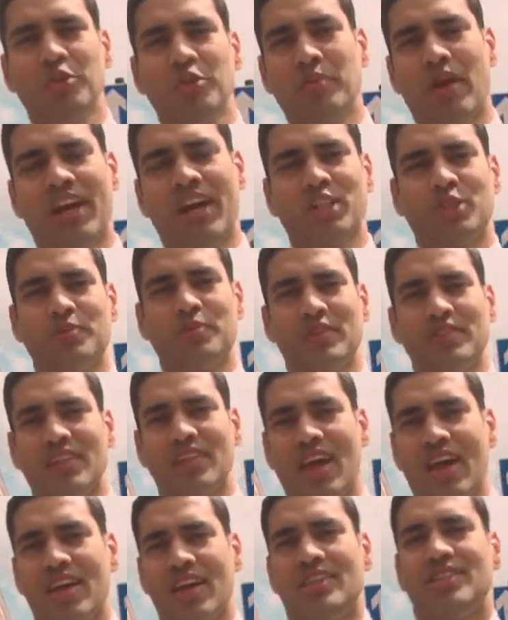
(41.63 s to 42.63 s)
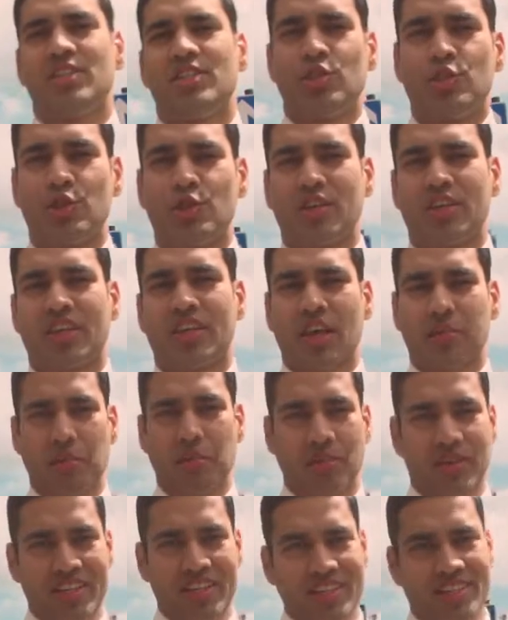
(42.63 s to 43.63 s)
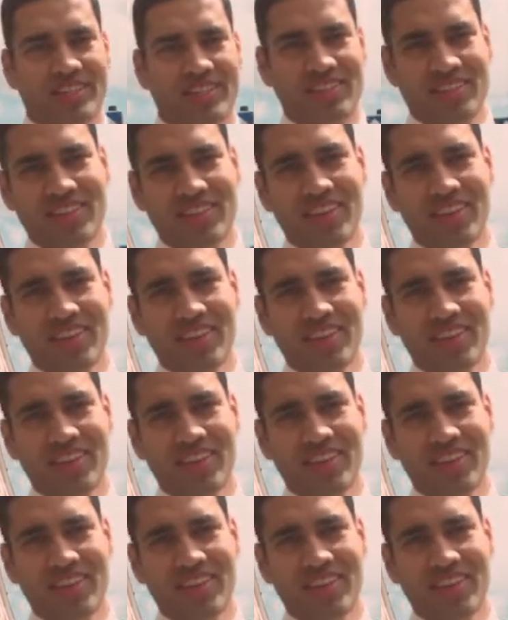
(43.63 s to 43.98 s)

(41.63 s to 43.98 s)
management and digital capabilities.